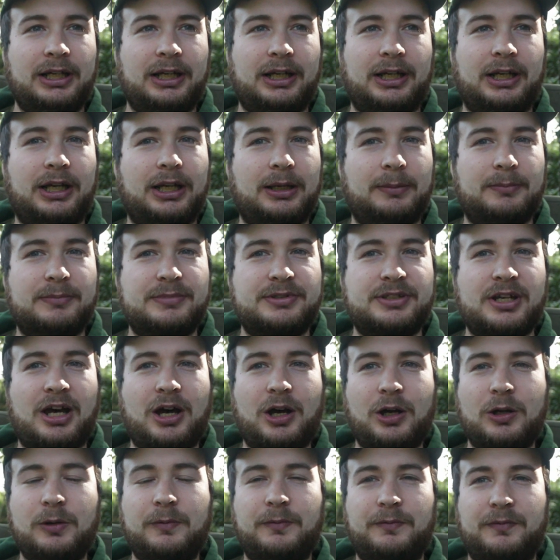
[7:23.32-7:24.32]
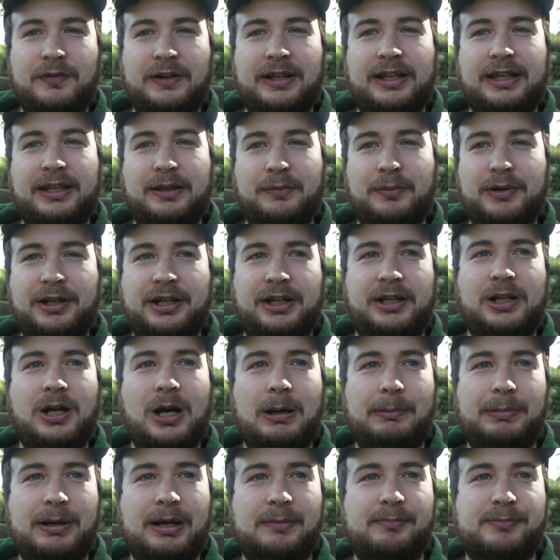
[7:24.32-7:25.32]
Um, so hopefully when a
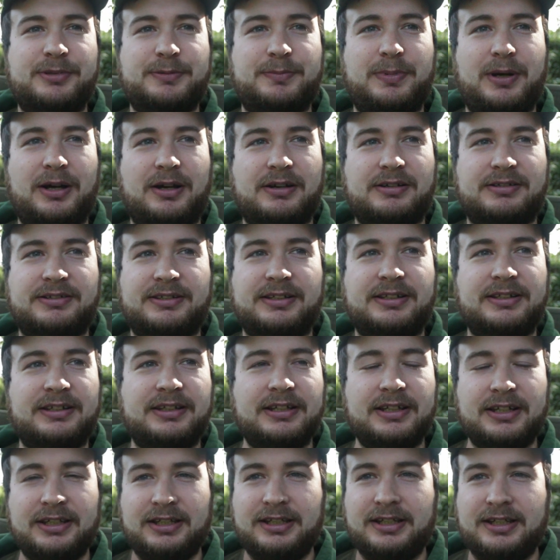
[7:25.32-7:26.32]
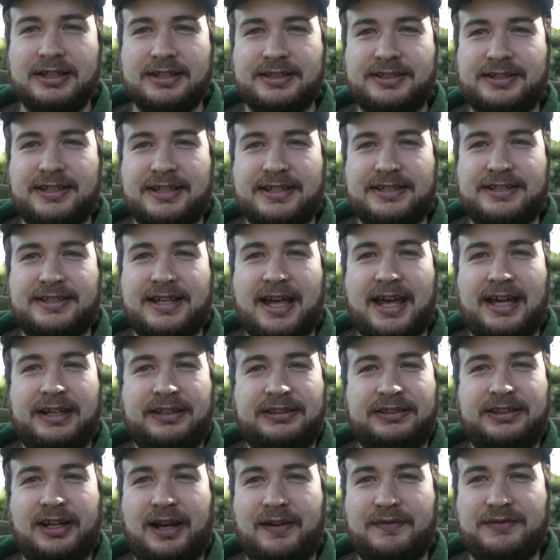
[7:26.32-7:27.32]
carp comes past, he sees that
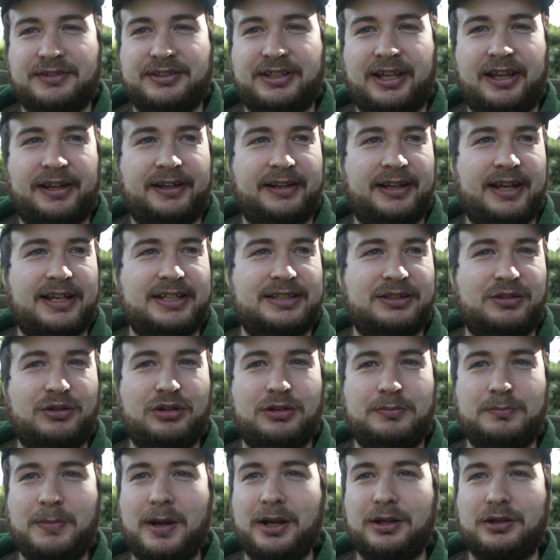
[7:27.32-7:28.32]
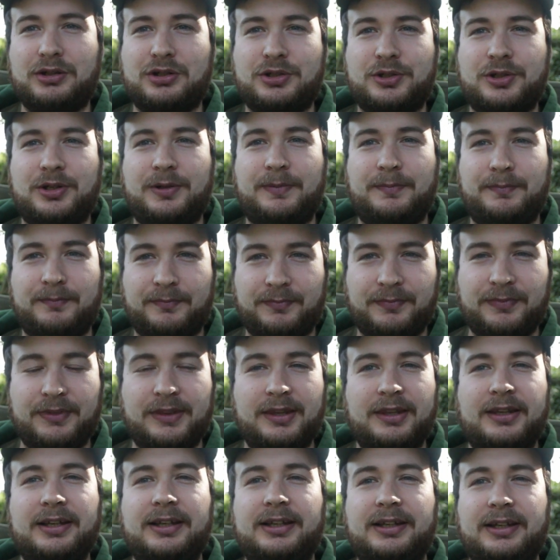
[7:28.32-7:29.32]
and dives down and has a good munch.
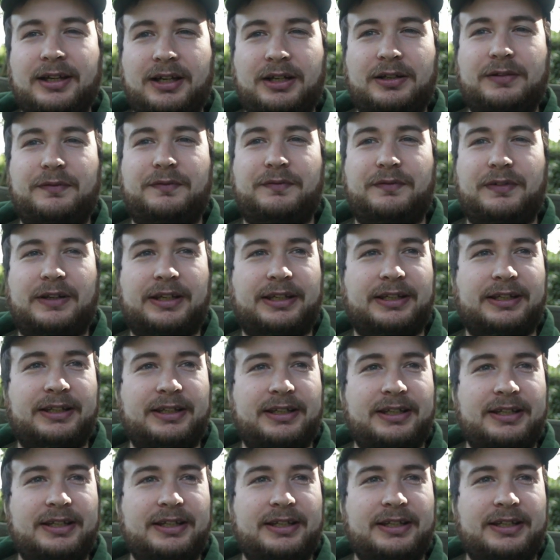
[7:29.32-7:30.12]
Hopefully.